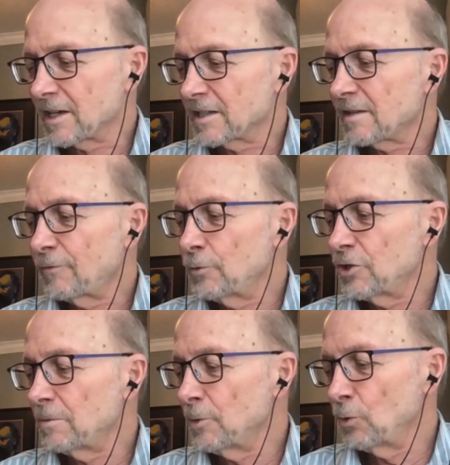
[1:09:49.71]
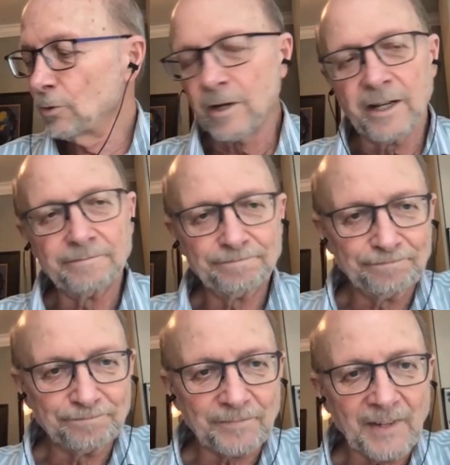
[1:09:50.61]
It's Fujimura,
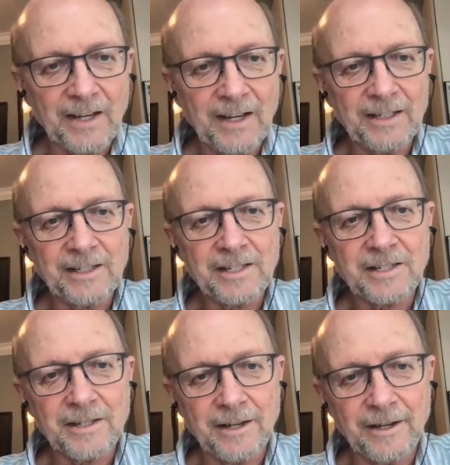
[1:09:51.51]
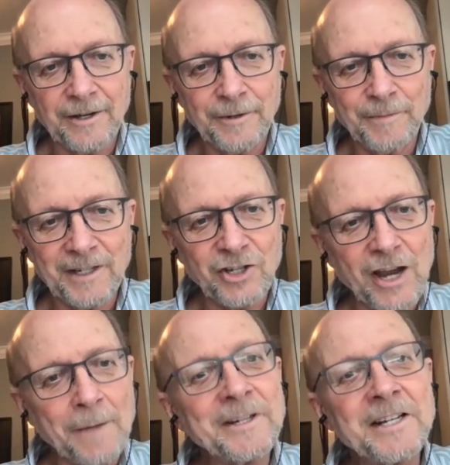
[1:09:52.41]
and it's a
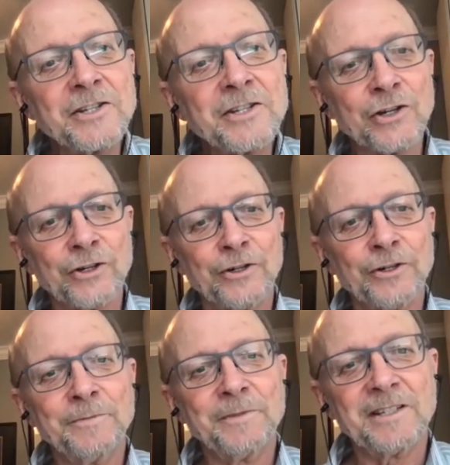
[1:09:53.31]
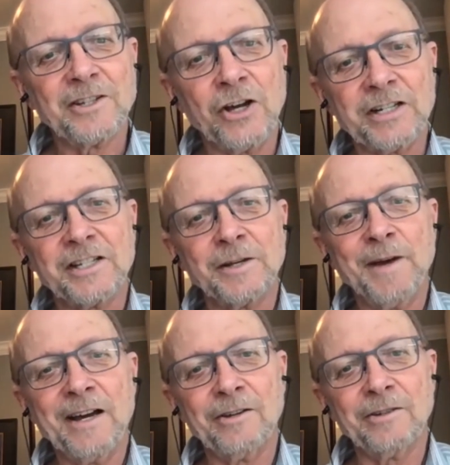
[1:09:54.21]
Japanese term that talks
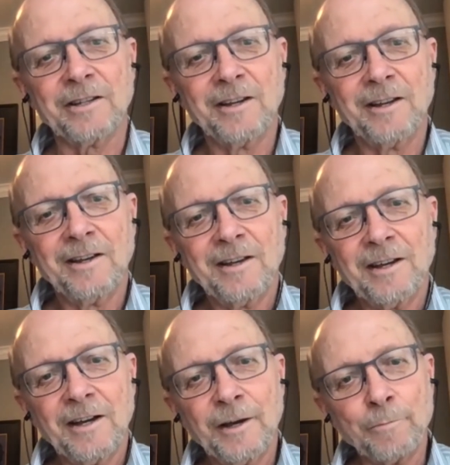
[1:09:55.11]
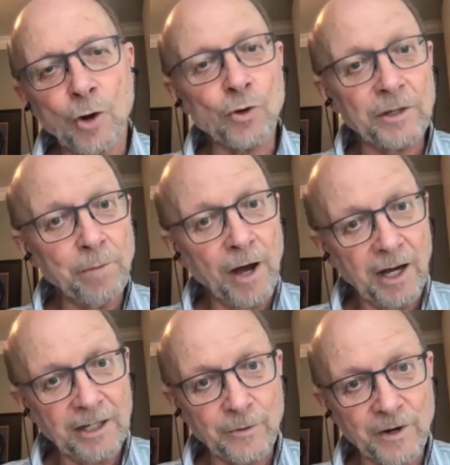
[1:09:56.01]
about broken
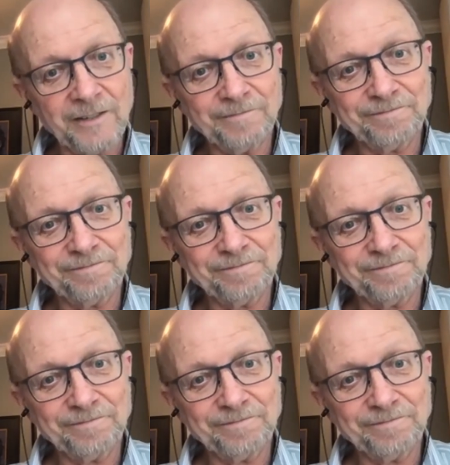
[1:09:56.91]
pottery.